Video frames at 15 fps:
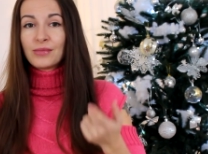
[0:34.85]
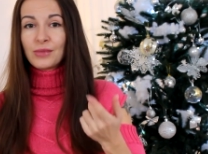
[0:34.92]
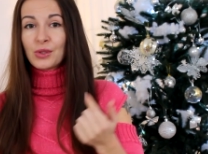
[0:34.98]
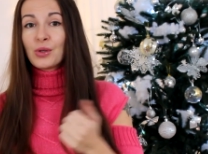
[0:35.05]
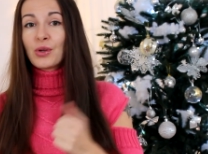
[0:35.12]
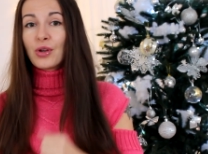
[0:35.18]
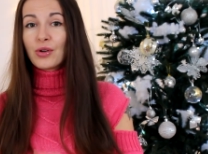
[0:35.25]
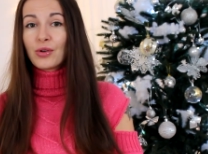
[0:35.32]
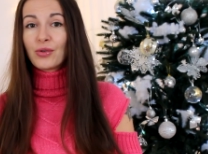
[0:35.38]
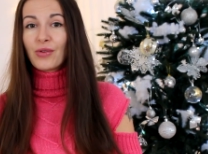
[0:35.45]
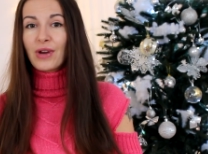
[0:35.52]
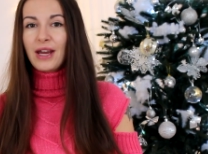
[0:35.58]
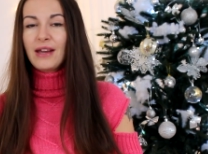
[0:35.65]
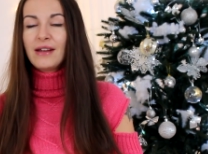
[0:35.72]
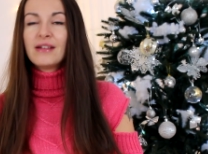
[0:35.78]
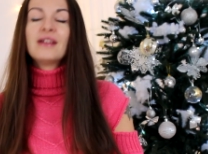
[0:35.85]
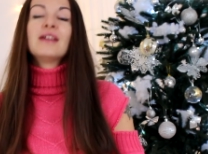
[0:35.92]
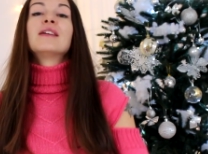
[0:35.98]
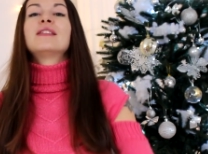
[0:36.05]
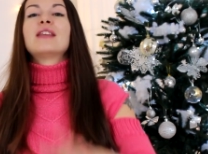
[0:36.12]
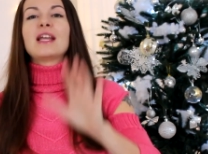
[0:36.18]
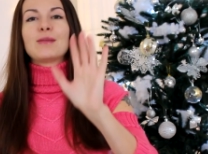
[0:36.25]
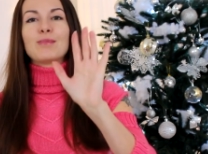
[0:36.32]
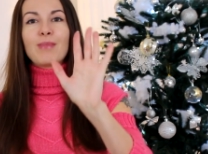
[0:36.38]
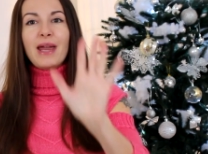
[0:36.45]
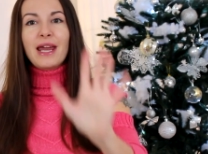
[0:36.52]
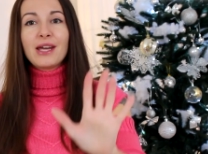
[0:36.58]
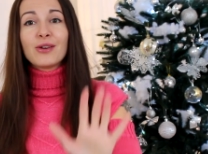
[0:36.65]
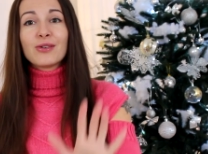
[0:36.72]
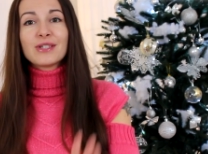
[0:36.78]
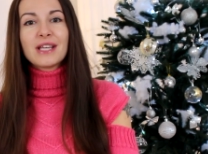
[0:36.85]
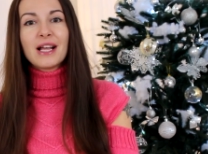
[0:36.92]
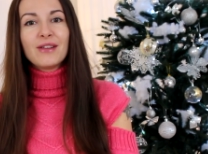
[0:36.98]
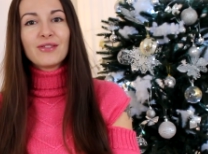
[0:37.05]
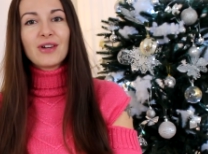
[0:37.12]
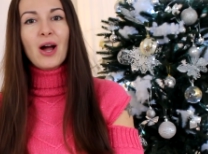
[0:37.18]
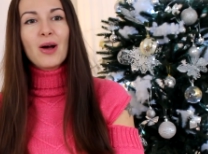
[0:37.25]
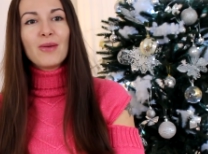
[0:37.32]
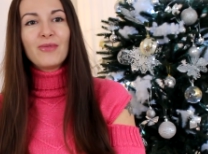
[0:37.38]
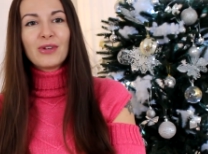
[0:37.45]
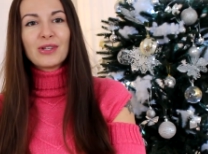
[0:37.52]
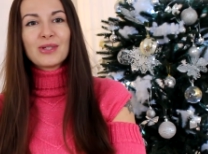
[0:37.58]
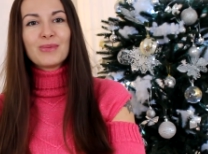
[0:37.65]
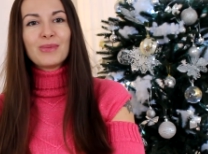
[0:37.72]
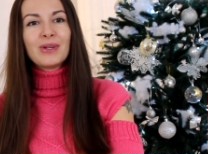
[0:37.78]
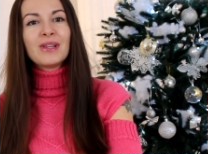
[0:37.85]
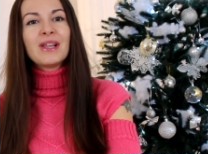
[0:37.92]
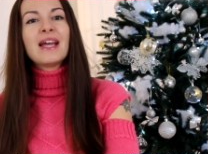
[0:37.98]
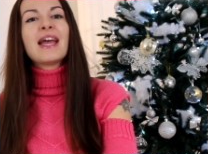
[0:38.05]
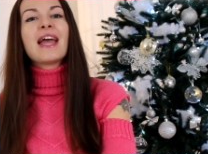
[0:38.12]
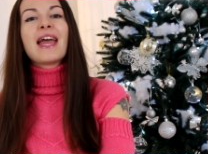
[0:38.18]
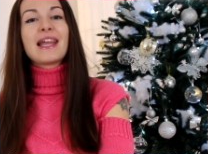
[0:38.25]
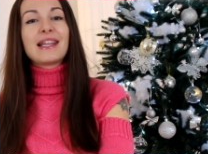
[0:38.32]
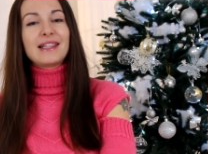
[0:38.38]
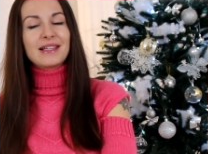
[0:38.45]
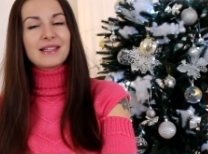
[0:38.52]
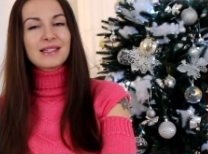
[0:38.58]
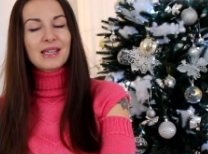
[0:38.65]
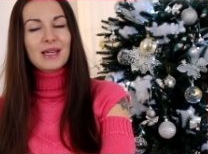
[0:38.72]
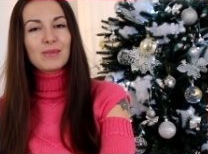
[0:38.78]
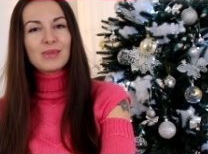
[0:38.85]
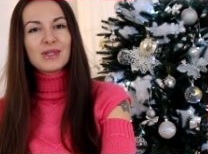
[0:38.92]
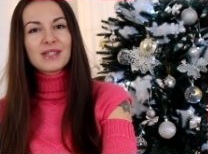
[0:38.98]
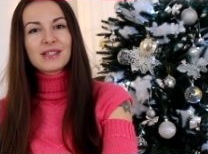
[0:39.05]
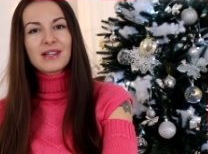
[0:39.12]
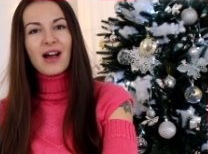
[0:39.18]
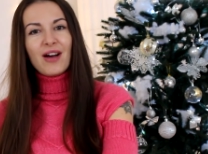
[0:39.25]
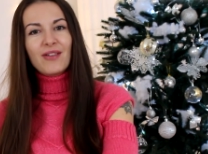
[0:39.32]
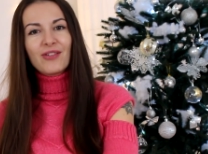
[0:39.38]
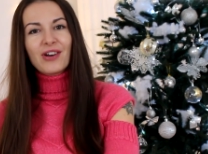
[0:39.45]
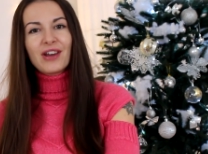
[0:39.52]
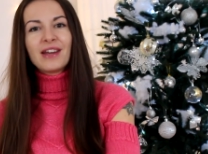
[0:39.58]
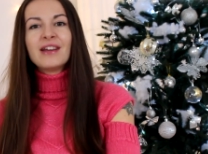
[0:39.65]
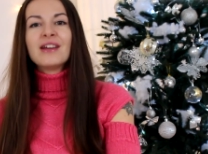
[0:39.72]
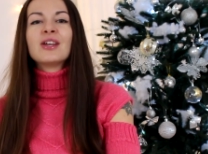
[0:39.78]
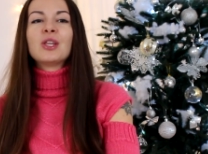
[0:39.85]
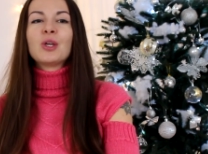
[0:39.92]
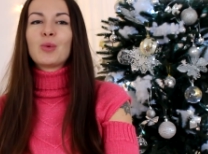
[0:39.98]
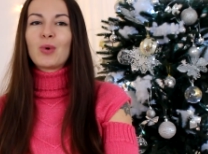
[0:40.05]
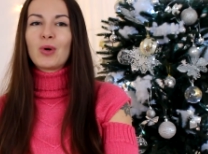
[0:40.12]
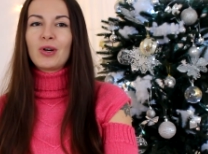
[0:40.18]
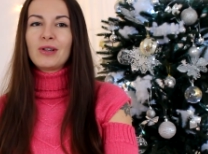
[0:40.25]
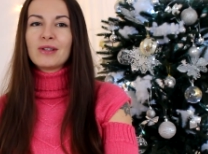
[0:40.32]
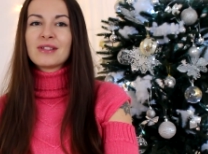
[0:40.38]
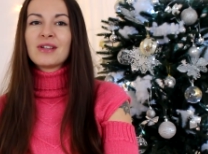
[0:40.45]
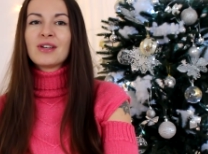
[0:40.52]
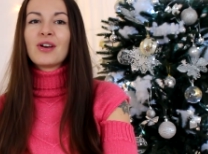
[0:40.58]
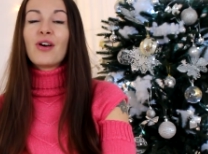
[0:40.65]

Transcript: Do you agree? Then make yourself comfortable and let's keep discovering the world